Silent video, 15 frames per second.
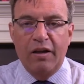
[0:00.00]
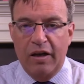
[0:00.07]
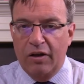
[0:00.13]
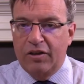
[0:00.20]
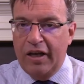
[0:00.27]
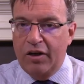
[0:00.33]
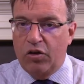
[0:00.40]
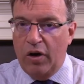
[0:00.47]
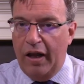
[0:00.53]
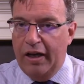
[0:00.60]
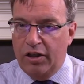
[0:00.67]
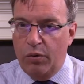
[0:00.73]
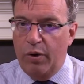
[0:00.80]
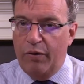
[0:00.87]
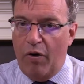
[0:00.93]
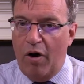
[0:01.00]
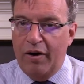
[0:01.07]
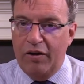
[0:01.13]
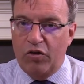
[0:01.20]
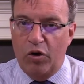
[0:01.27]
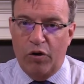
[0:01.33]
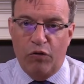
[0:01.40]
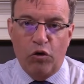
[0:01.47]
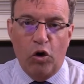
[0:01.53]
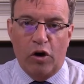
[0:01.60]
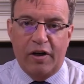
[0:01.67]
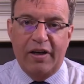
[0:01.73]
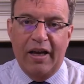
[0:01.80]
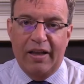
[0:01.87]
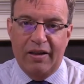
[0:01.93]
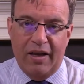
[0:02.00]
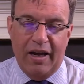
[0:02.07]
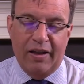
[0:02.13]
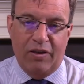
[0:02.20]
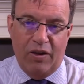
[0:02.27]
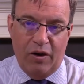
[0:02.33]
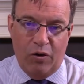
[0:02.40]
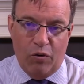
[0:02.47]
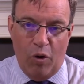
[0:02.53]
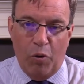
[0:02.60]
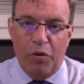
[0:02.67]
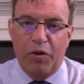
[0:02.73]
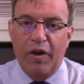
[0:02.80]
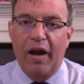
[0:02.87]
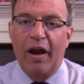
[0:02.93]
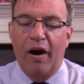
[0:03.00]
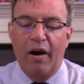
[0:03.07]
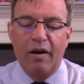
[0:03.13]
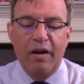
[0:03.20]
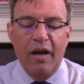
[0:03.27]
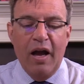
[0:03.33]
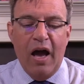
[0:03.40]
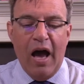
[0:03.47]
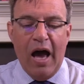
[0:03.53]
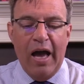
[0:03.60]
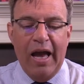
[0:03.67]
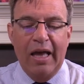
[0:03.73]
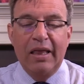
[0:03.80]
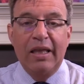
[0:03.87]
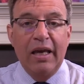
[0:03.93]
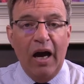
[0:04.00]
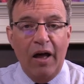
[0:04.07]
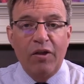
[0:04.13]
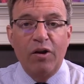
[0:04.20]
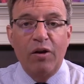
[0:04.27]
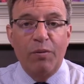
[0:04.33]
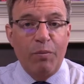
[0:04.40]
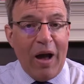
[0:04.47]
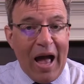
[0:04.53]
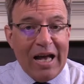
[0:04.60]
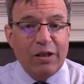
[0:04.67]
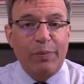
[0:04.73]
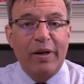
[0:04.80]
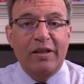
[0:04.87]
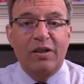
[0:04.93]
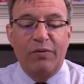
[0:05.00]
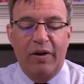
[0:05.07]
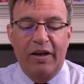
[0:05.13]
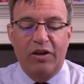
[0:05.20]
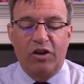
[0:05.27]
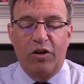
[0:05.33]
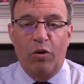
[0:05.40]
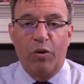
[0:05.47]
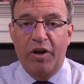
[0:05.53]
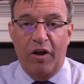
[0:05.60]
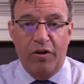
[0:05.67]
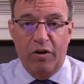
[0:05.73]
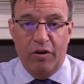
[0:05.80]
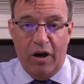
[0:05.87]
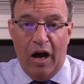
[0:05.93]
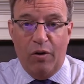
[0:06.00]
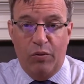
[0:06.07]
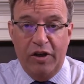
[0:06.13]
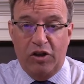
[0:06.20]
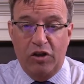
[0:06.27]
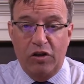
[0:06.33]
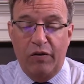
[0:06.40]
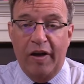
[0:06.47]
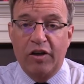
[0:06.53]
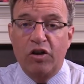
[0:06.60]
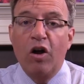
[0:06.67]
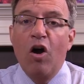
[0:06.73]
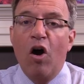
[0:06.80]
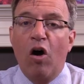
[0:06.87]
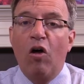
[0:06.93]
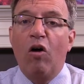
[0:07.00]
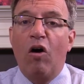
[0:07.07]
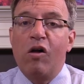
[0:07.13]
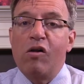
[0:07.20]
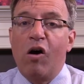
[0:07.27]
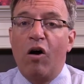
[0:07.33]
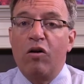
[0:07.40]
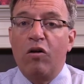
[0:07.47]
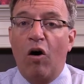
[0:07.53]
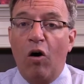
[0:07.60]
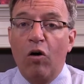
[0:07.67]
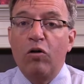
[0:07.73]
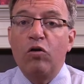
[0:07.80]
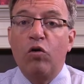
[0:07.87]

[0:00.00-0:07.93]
Central Asia. We've already sort of looked at the growth there, and the other aspects of Asia, though the other regions of Asia, are all